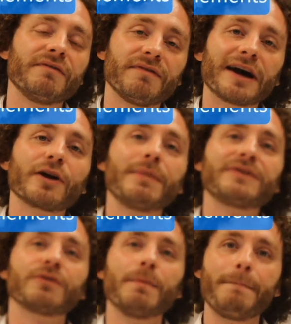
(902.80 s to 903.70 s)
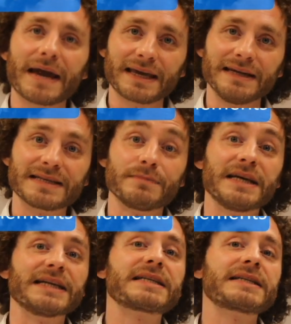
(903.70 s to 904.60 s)
environmental mechanism
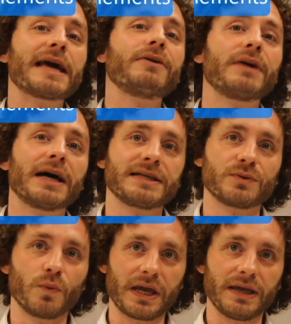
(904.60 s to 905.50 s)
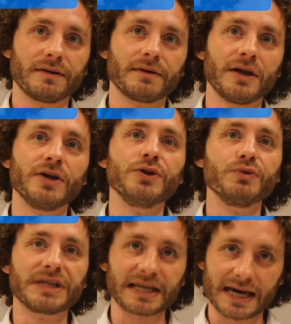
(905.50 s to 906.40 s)
in a standardized way,
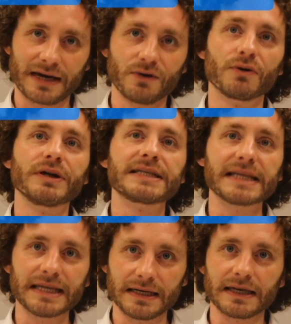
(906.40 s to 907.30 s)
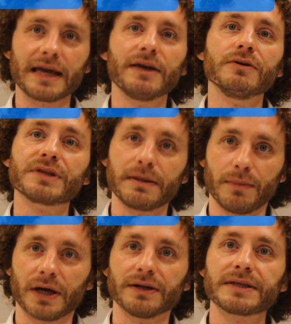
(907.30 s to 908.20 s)
using categories, indicators, and
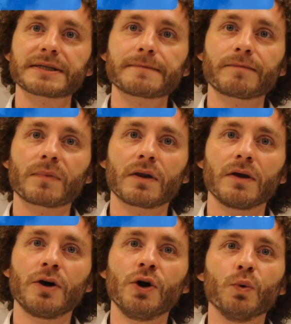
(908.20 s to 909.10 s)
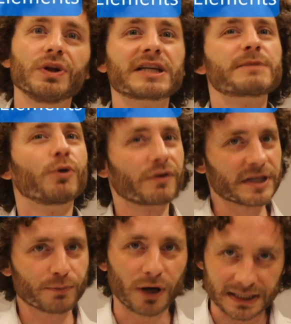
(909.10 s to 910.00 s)
models. We'll explore
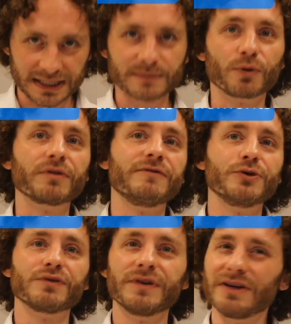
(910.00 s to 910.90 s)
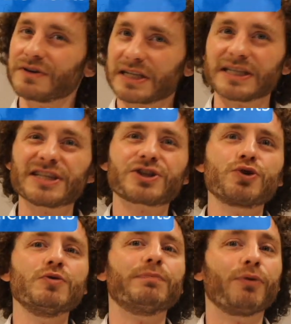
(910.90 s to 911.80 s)
this process more in future videos because it's
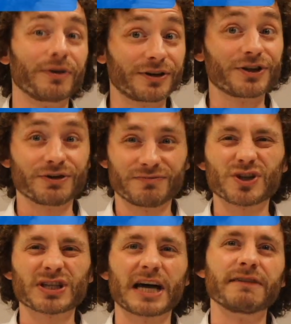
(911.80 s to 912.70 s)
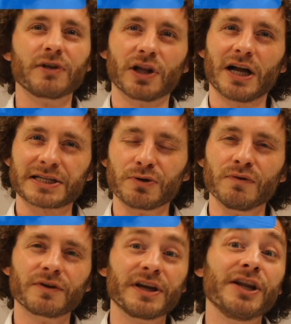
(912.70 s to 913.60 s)
too important to just kind of gloss
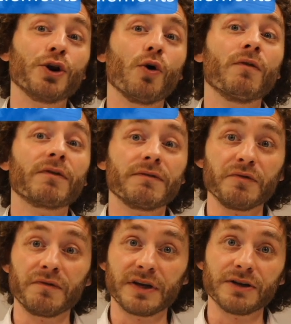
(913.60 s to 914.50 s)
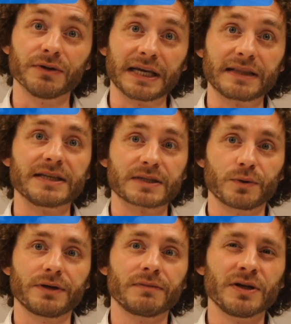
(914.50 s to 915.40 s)
over in an overview video like this
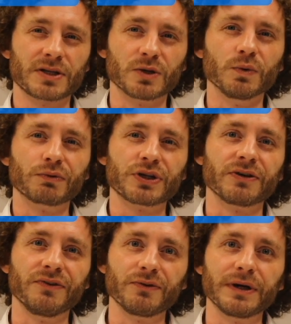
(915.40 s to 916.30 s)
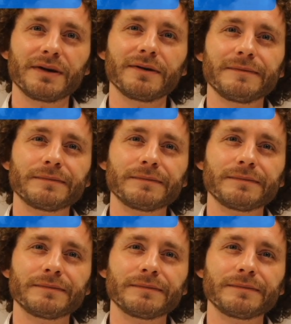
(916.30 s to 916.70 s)
one, so we'll return to it.